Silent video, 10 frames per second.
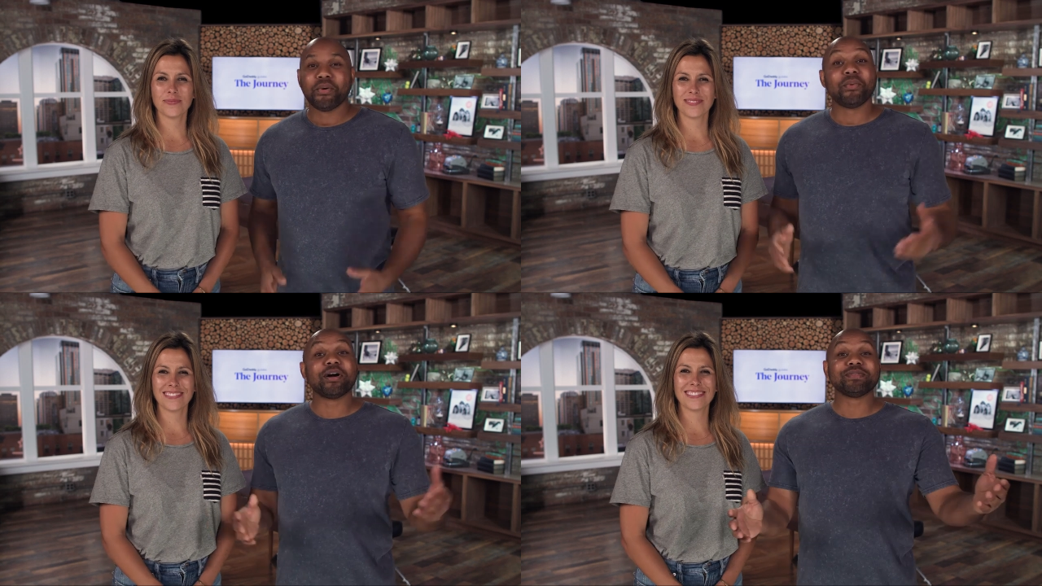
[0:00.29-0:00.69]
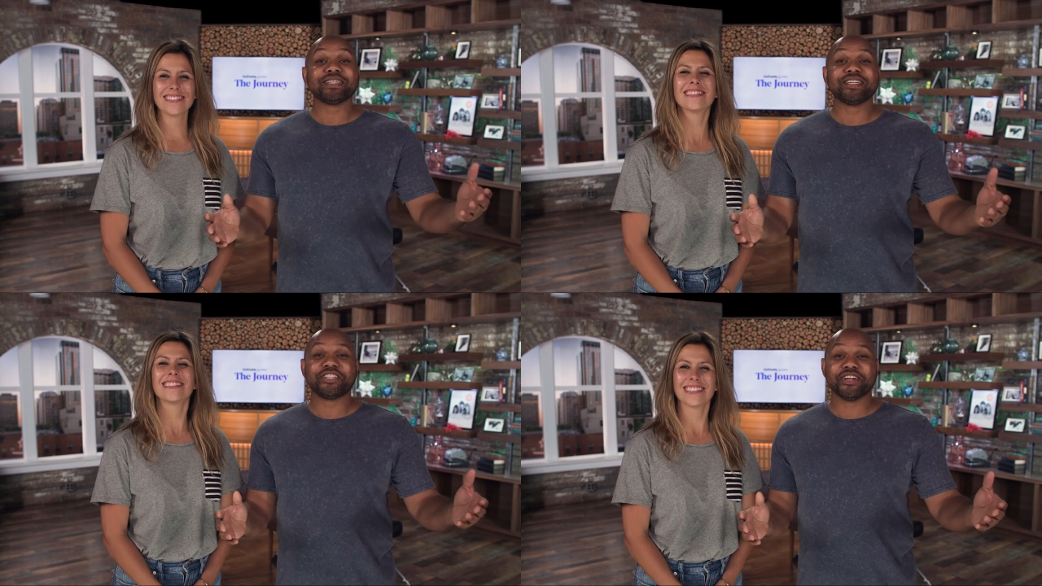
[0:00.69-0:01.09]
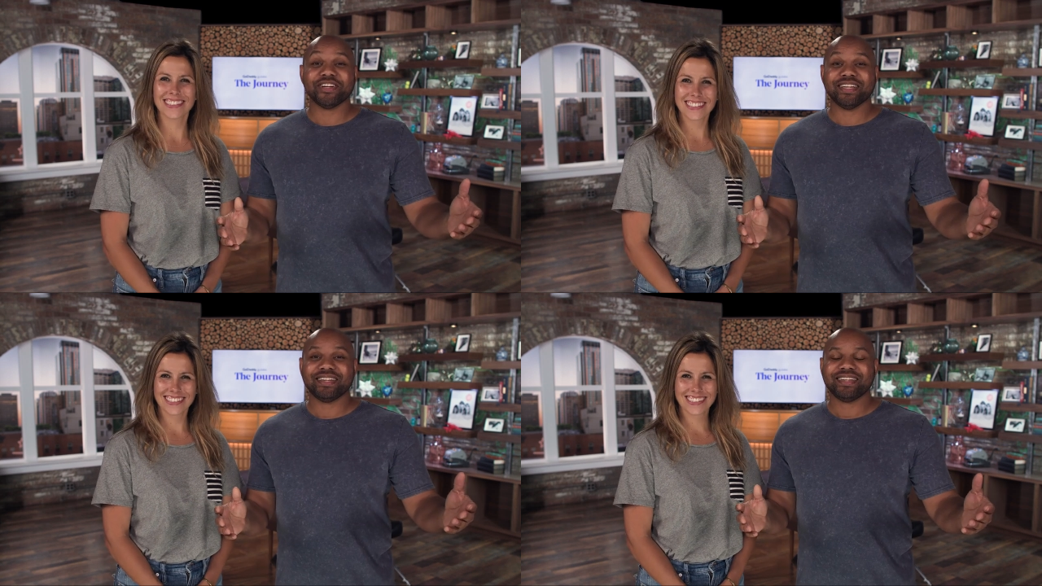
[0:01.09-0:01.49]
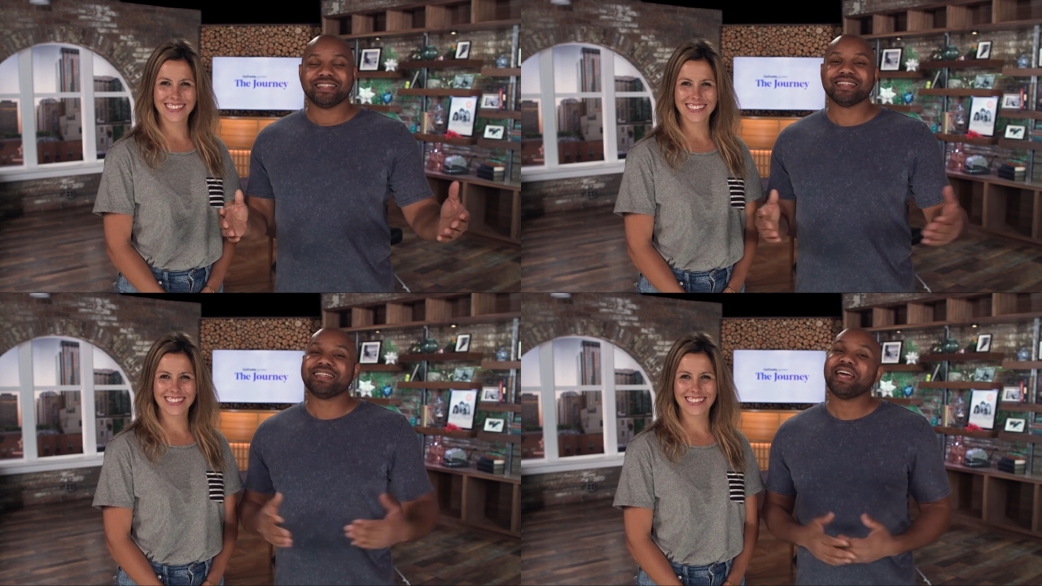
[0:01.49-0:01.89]
Speaker 1: Welcome to the journey.
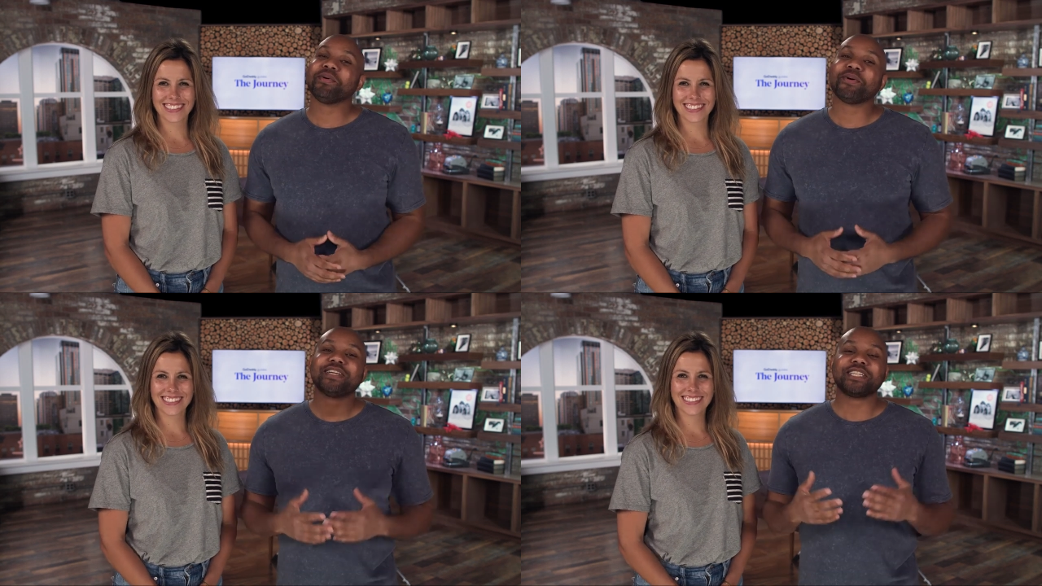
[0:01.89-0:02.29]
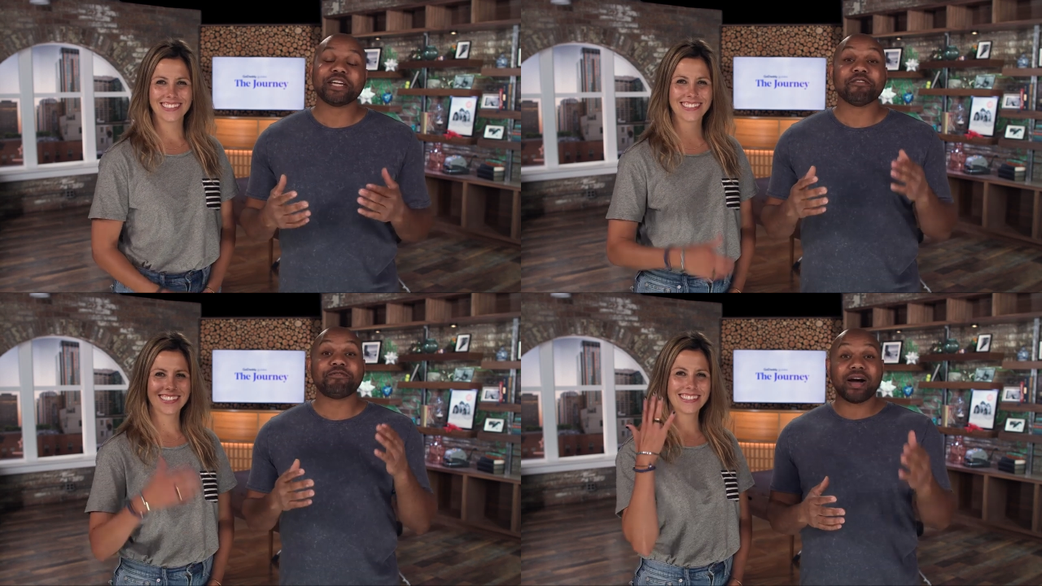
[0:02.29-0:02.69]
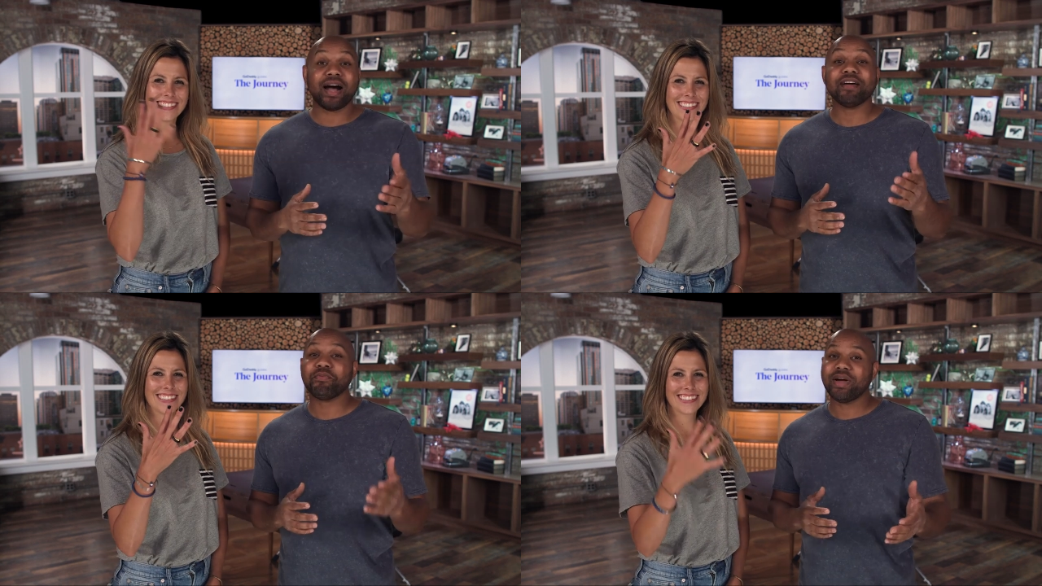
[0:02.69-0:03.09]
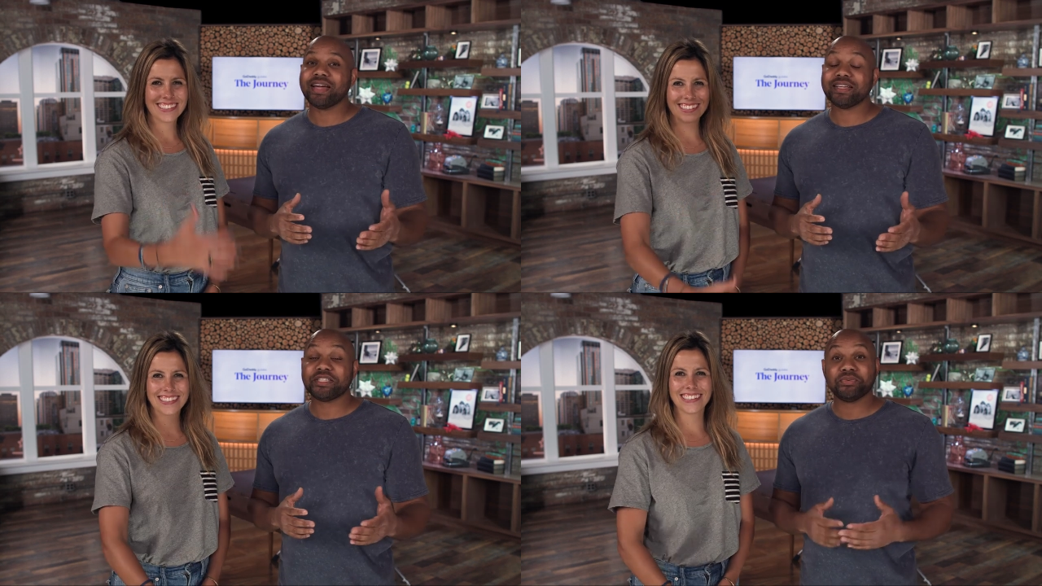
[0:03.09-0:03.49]
Today we're gonna share five
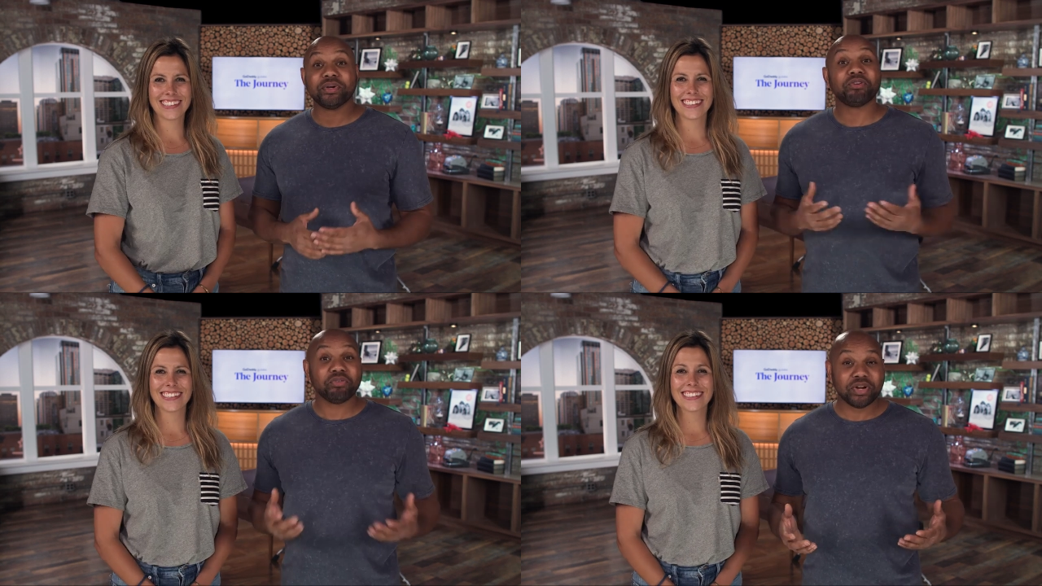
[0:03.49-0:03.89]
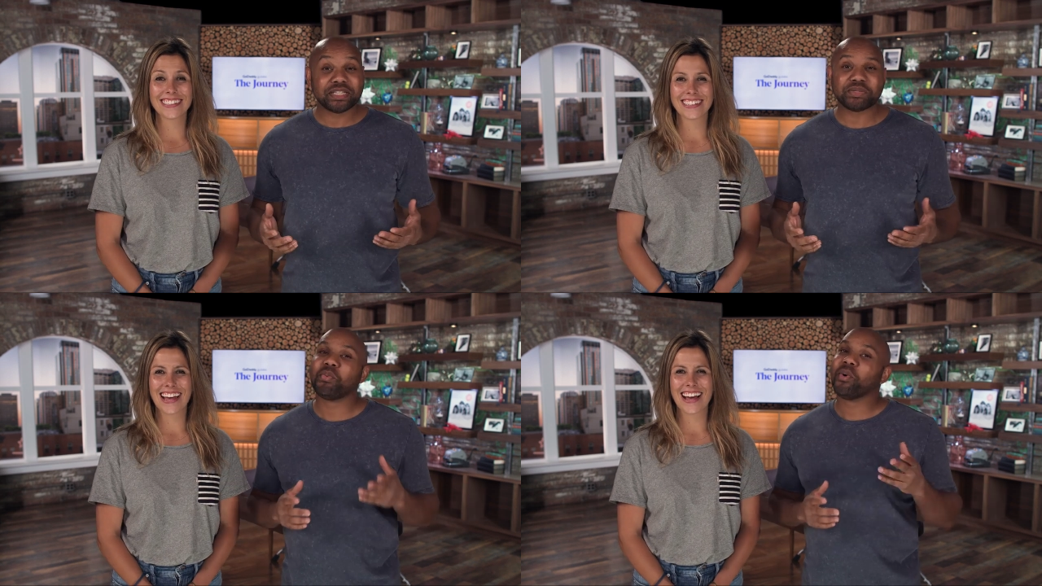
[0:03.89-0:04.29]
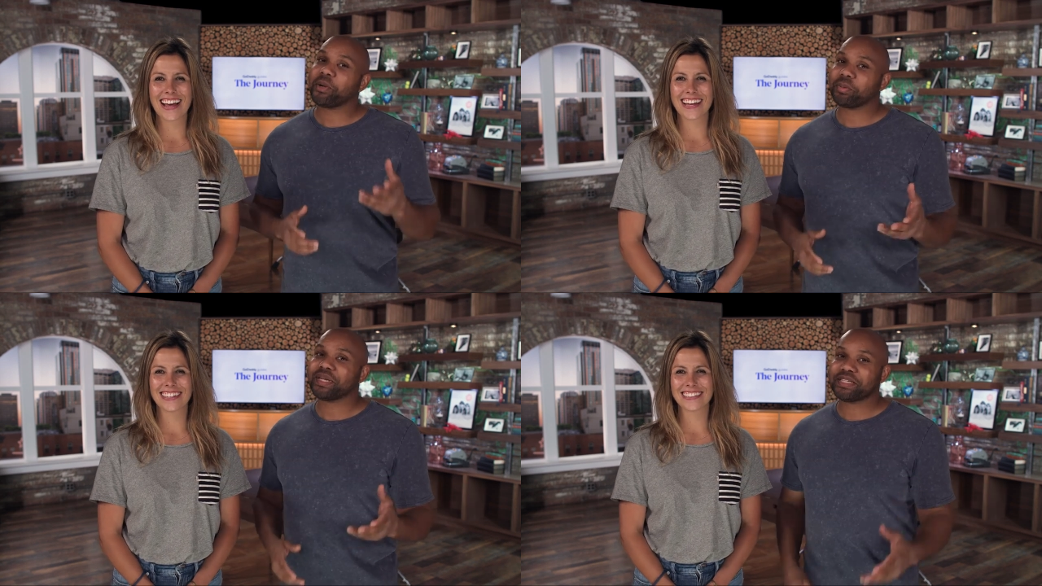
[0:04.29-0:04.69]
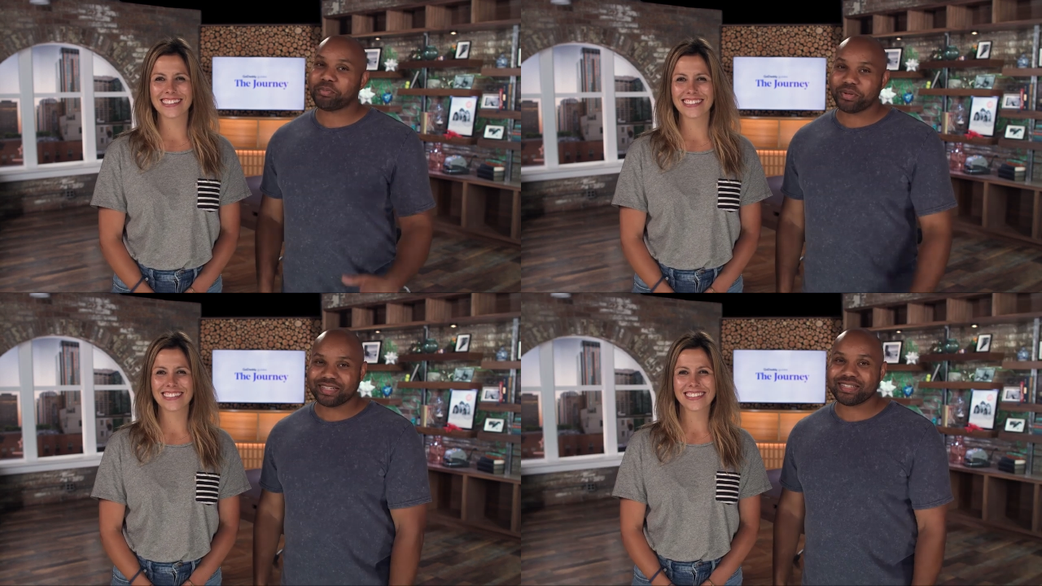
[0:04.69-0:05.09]
ways to increase workplace
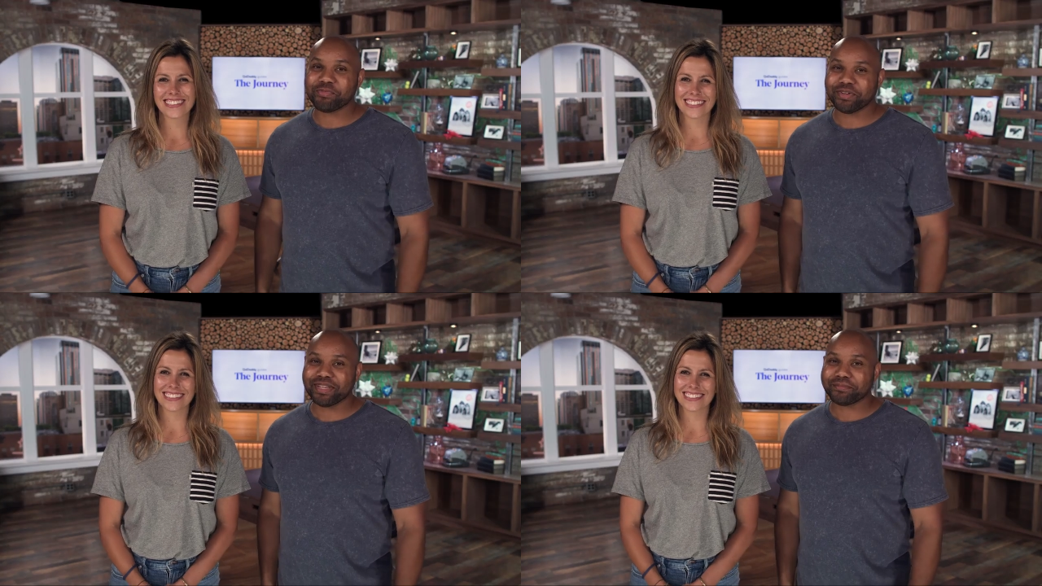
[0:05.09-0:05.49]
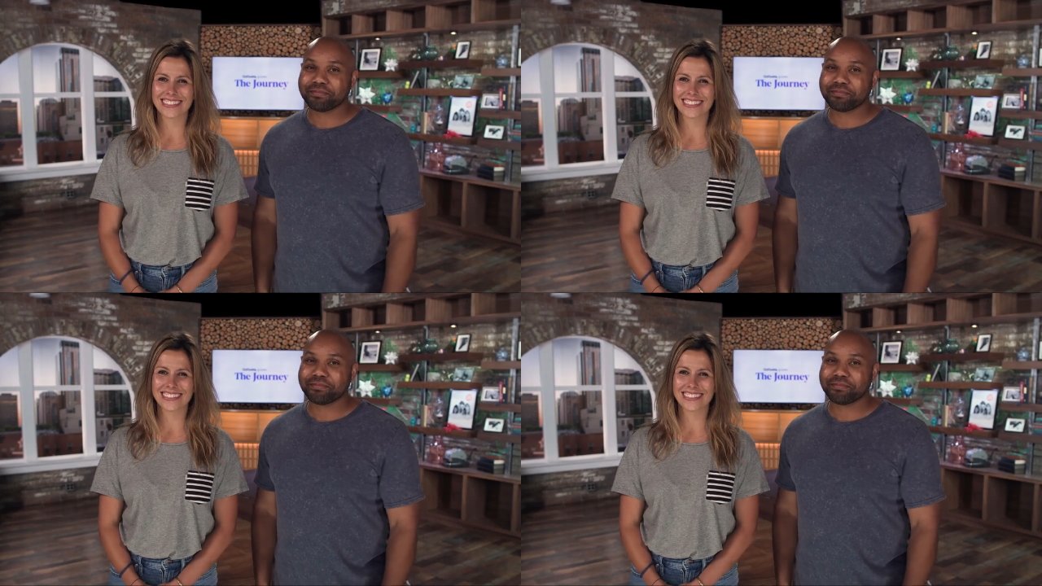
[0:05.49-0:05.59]
productivity.